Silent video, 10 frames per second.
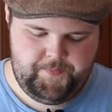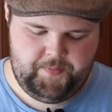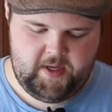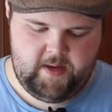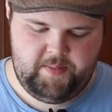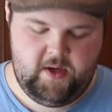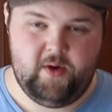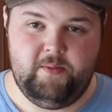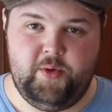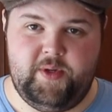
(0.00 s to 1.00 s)
Happy
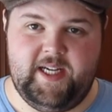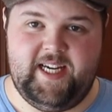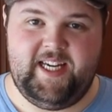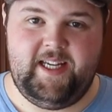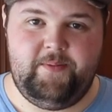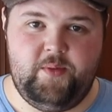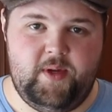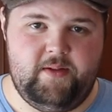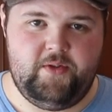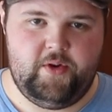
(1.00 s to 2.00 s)
homebrew day,
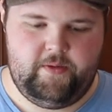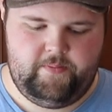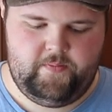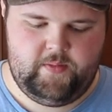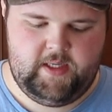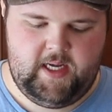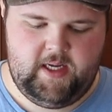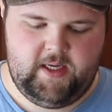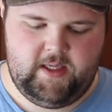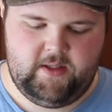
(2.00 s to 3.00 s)
whatever
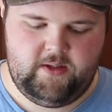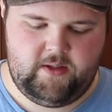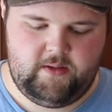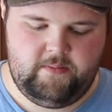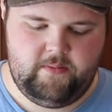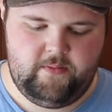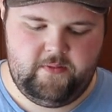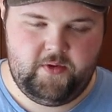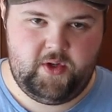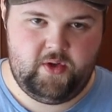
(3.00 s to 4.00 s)
day it is
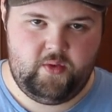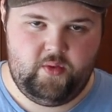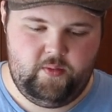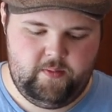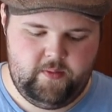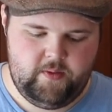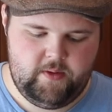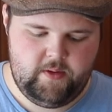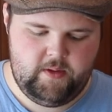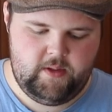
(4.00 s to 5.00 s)
for you.
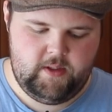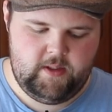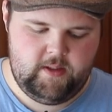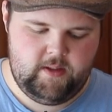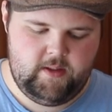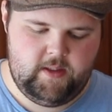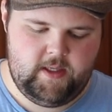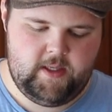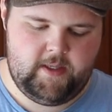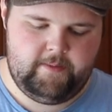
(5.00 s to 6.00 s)

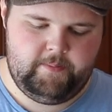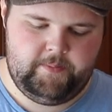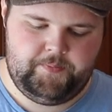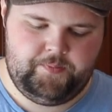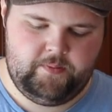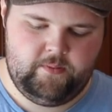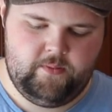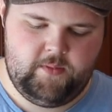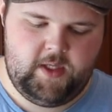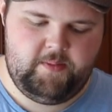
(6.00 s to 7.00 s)
I've
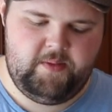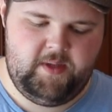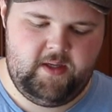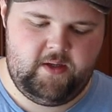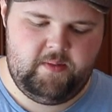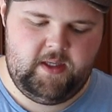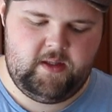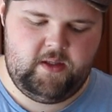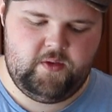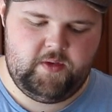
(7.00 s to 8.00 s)
been meaning to make
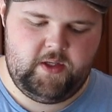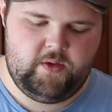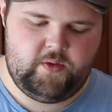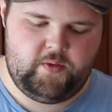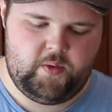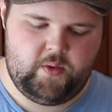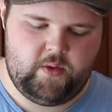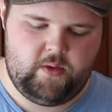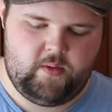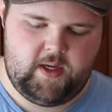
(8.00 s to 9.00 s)
these videos
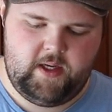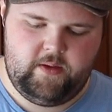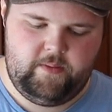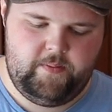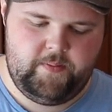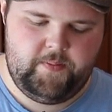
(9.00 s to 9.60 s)
for a while,